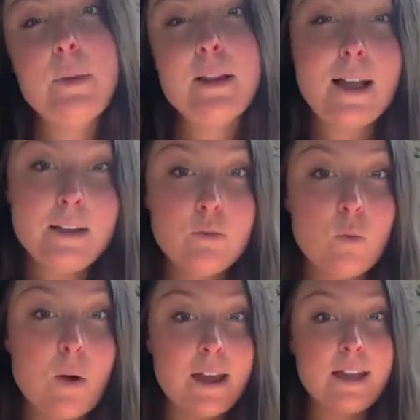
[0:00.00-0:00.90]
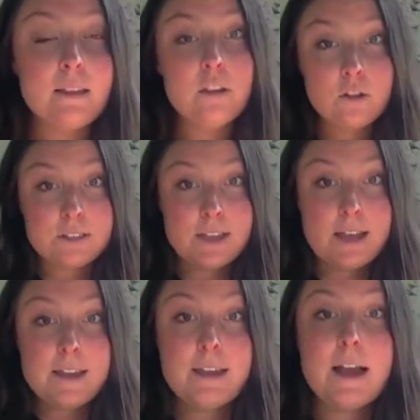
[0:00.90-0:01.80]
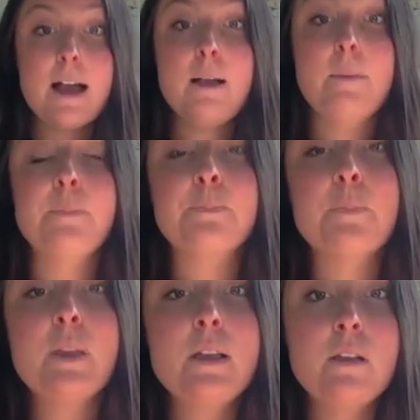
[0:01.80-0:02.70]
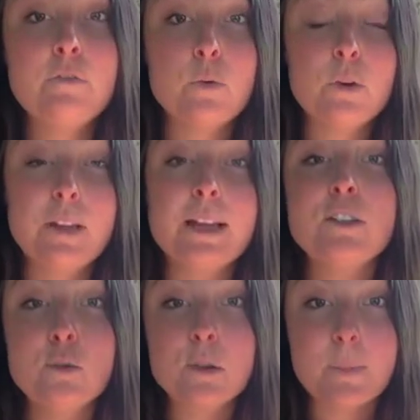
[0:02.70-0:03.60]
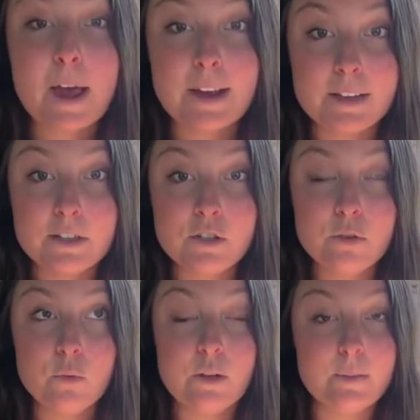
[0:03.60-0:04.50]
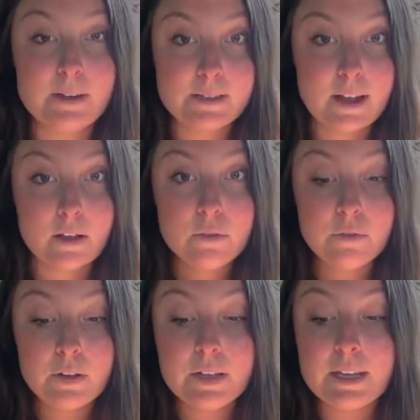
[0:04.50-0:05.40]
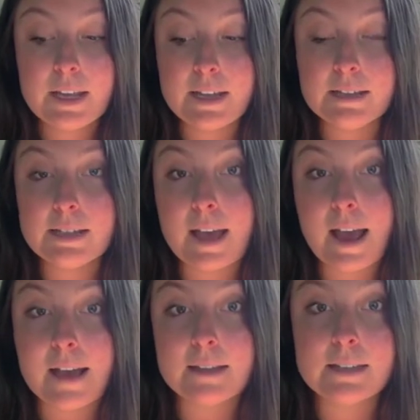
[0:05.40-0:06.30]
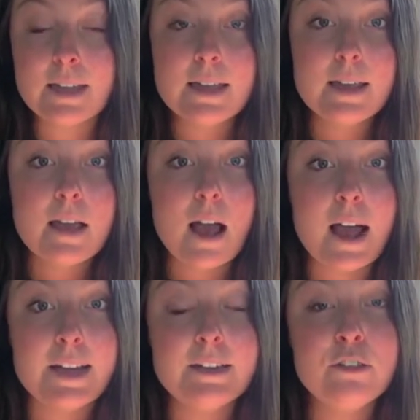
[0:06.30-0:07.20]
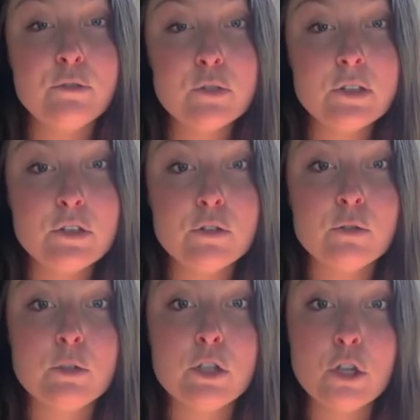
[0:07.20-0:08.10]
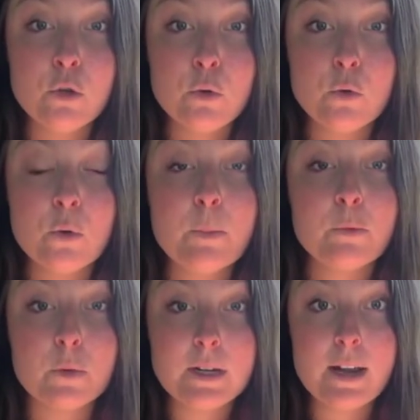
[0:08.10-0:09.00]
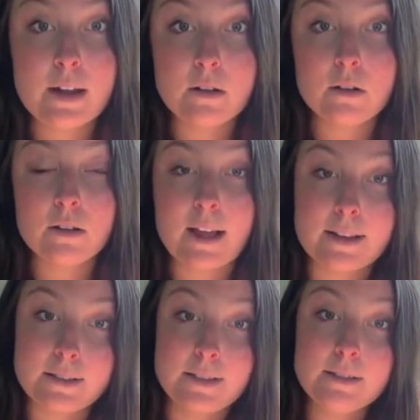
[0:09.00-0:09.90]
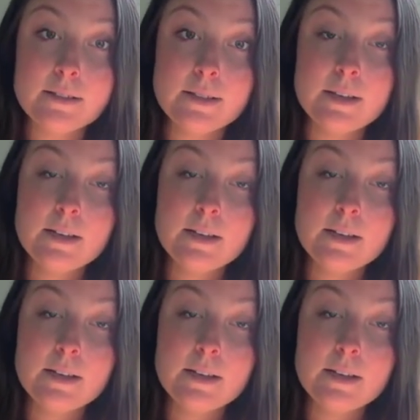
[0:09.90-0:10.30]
bit kind of what it looks like for like a doula package with myself is that I usually do 2 prenatal classes